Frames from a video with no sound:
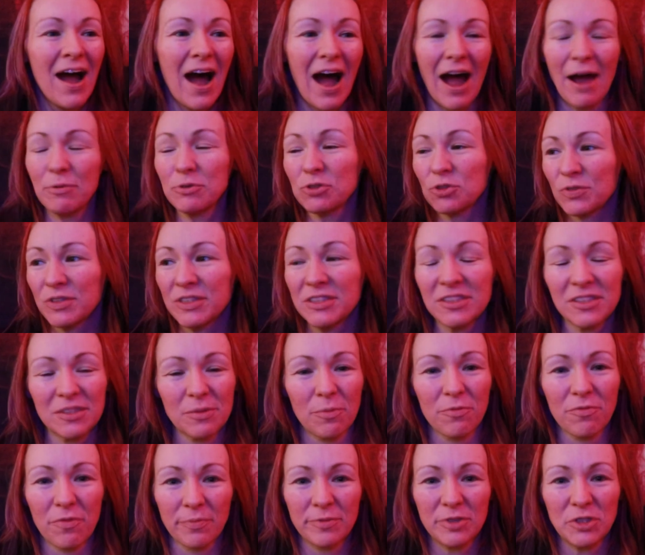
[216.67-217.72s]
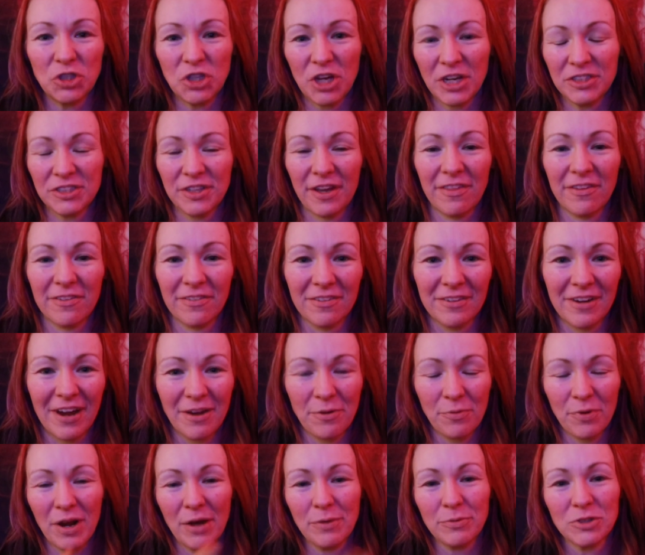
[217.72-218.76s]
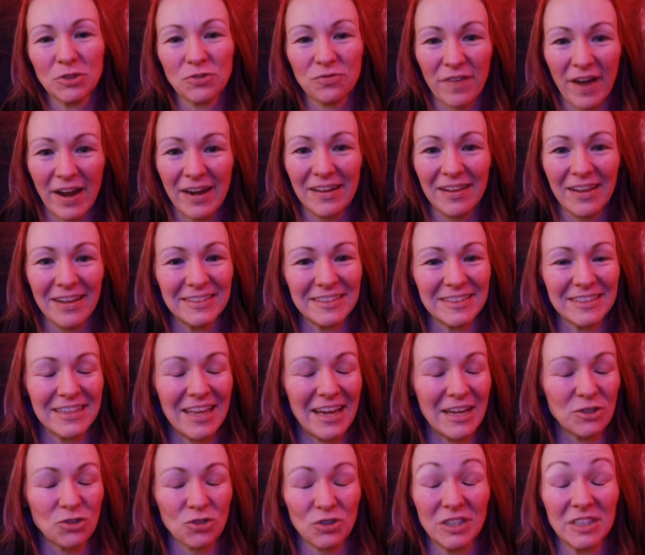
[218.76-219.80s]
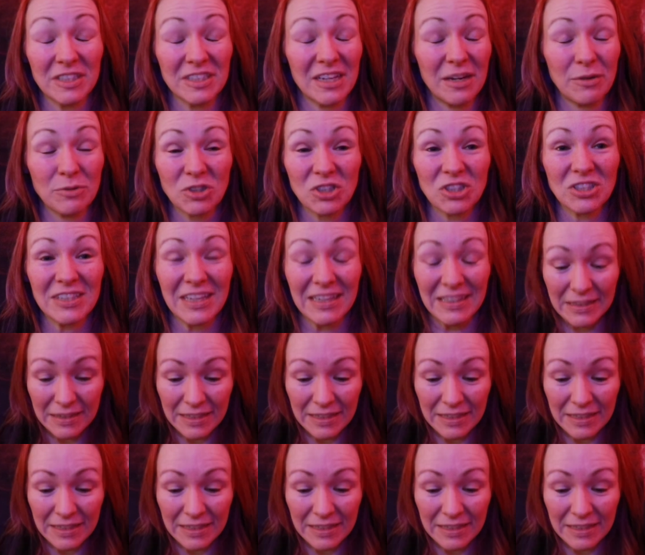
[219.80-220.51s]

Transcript: I was reading some of them to JJ the other night when I was finalizing the entries and I was just like,